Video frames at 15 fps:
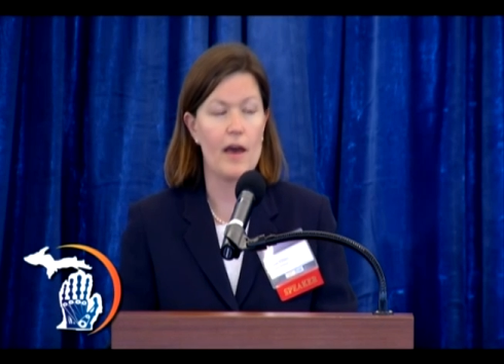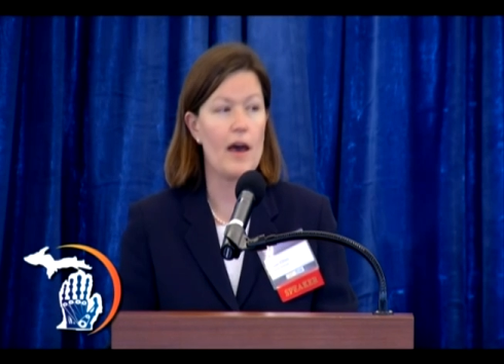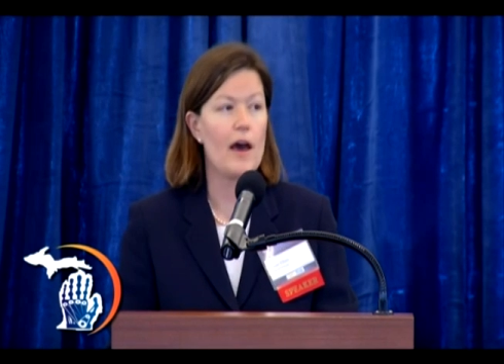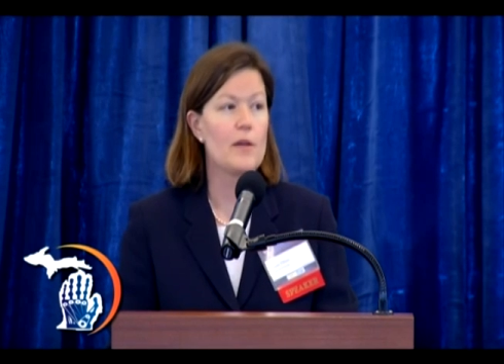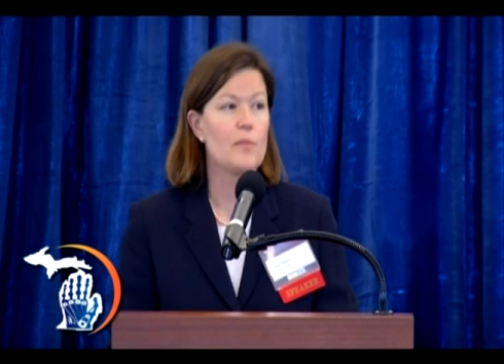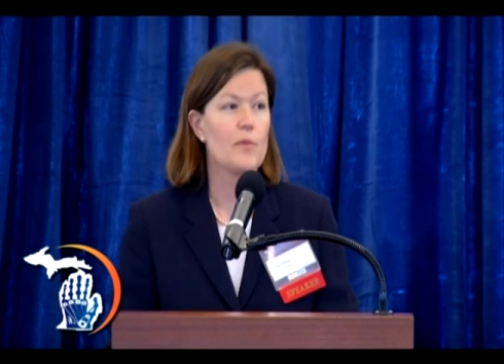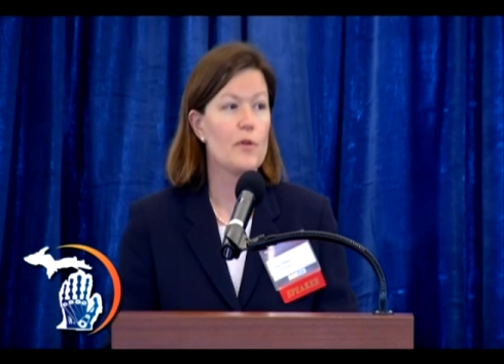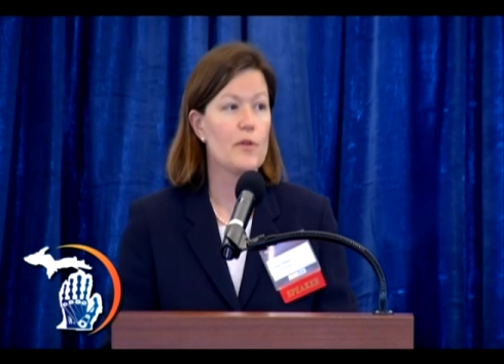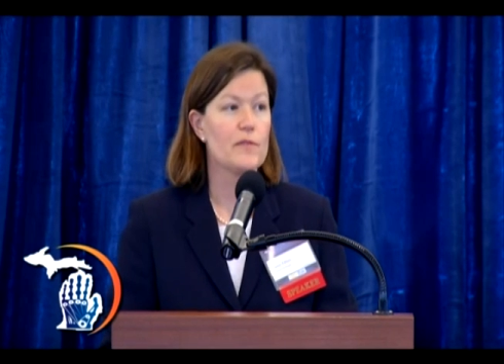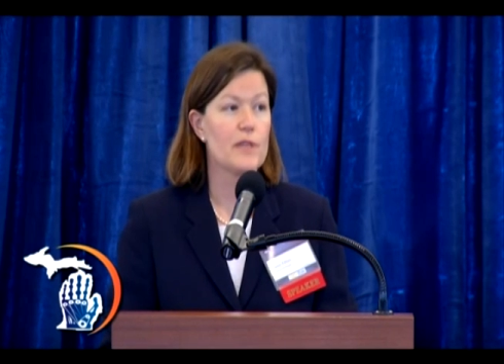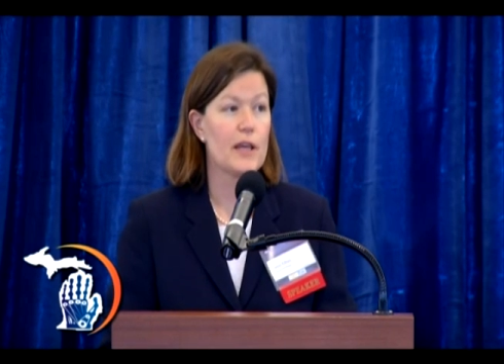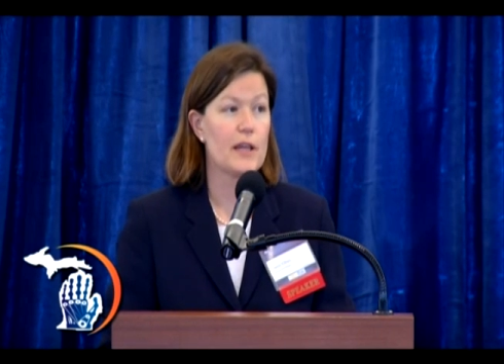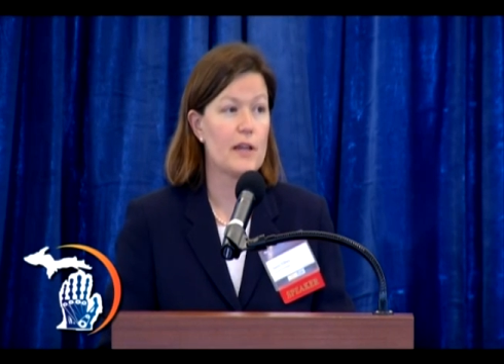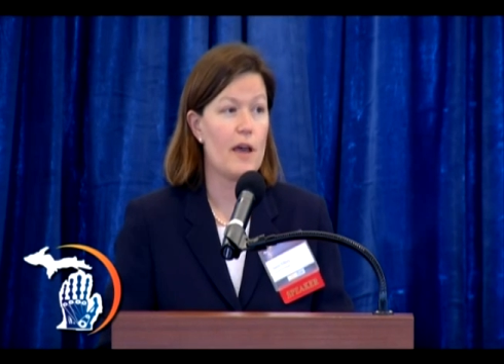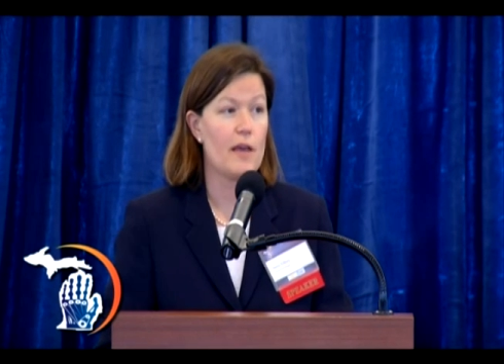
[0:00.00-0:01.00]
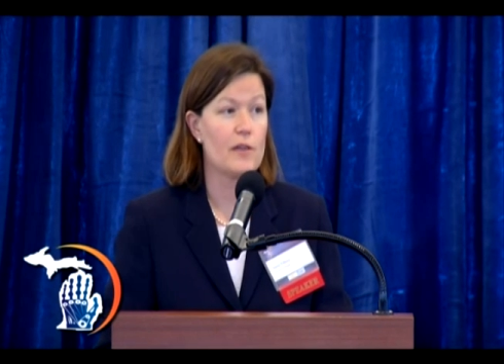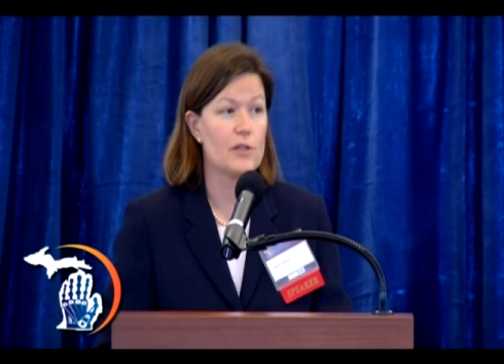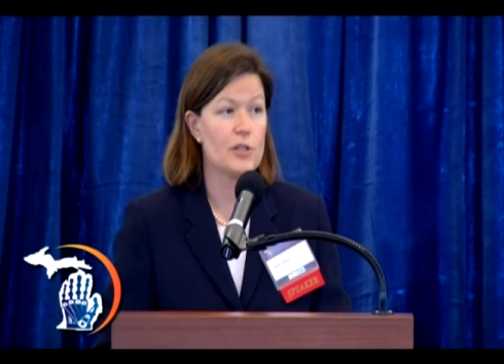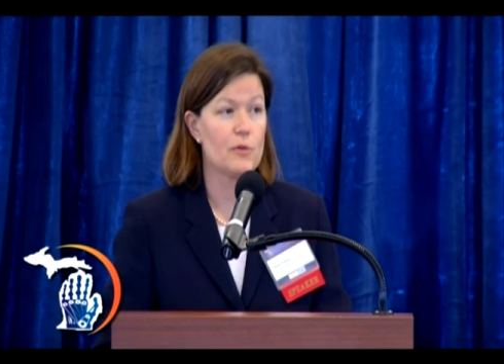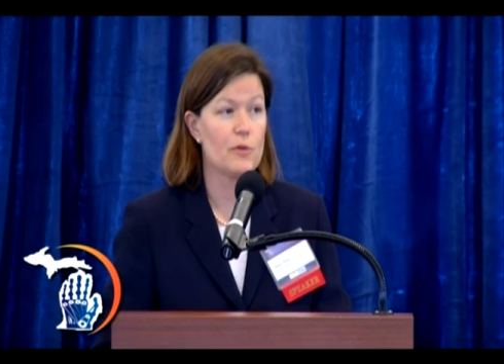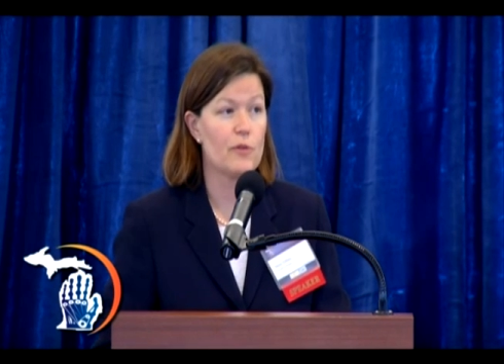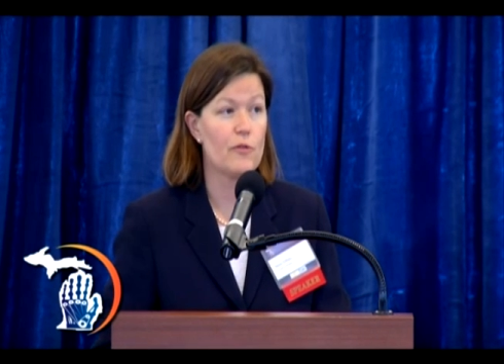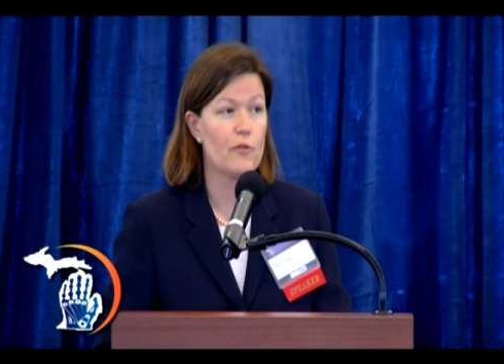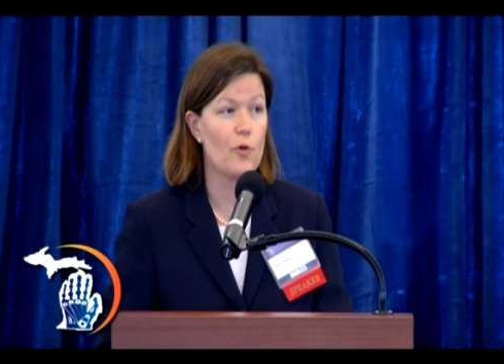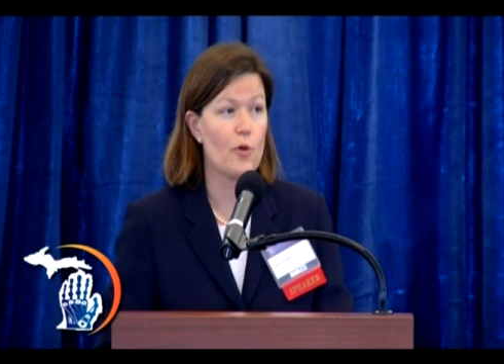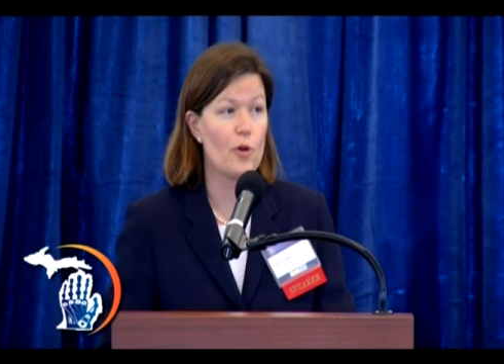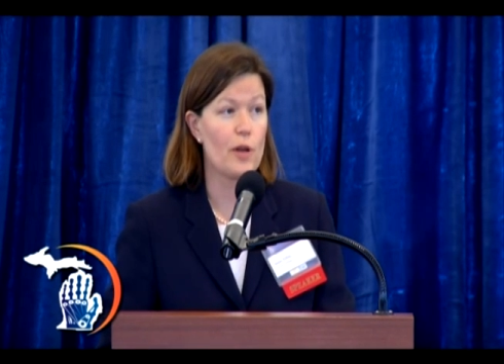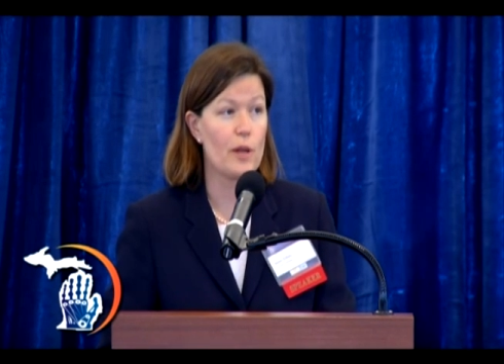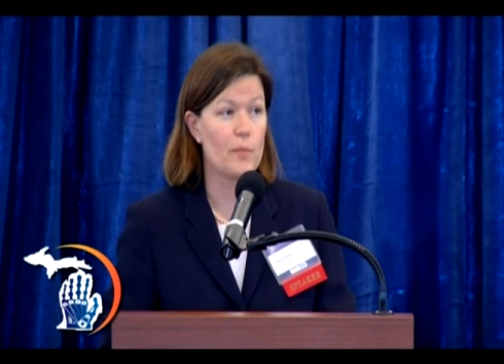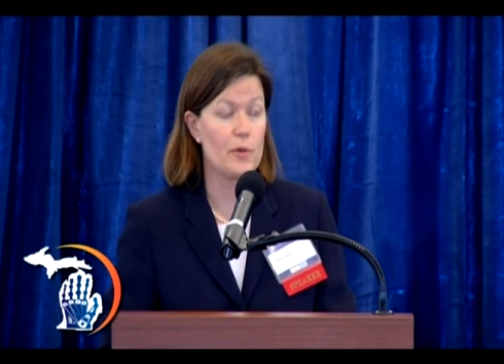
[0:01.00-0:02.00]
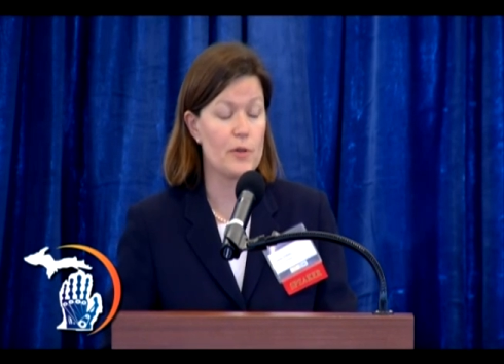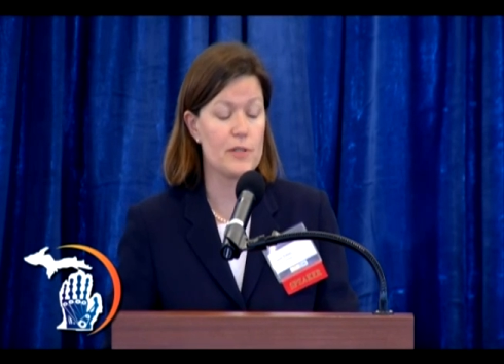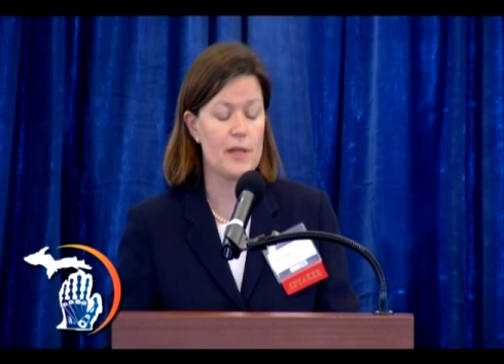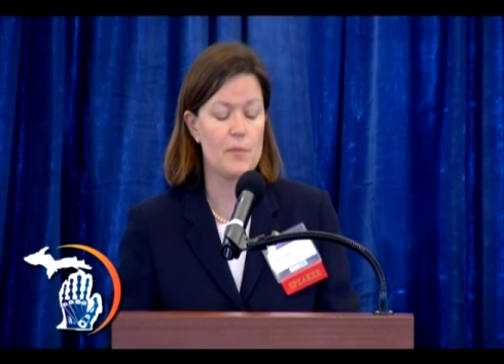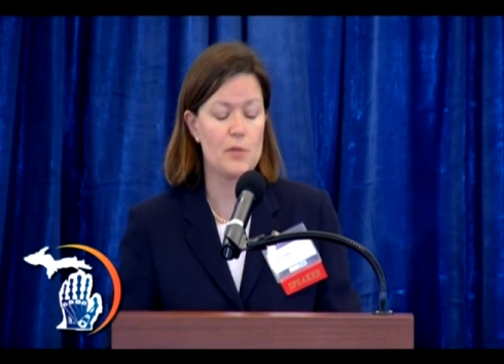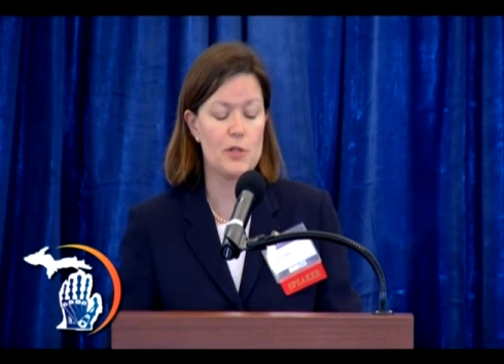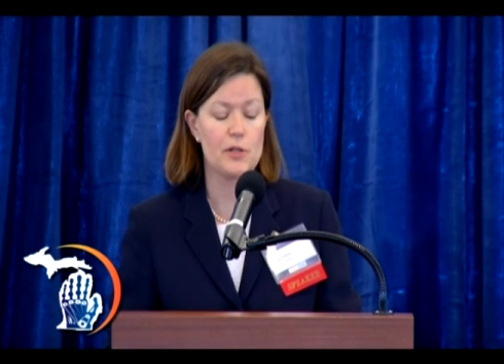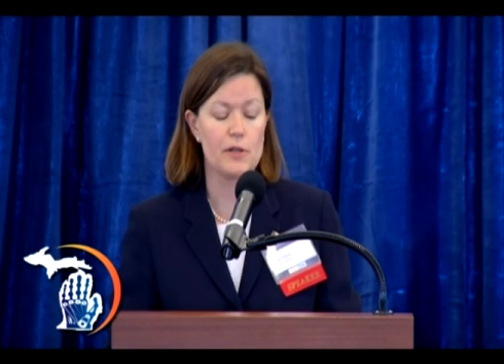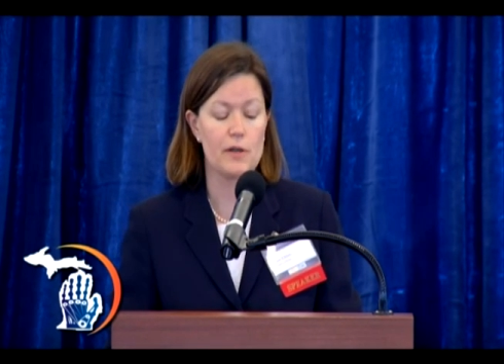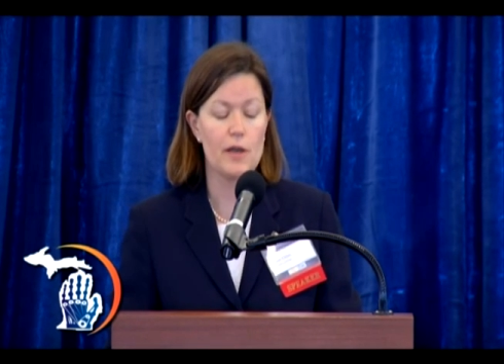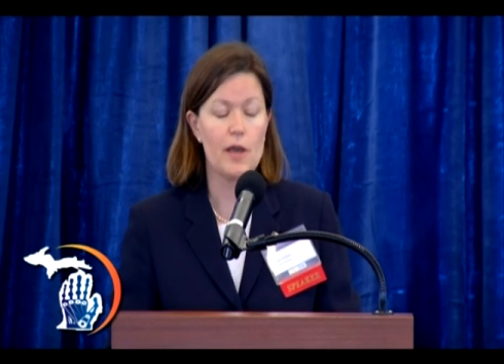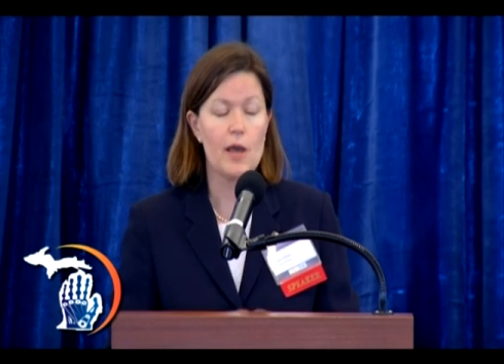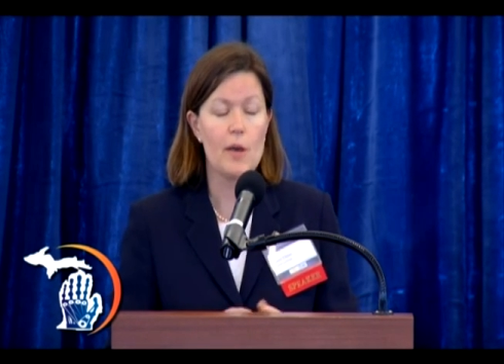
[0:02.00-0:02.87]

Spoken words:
automotive technology with Ford and perception.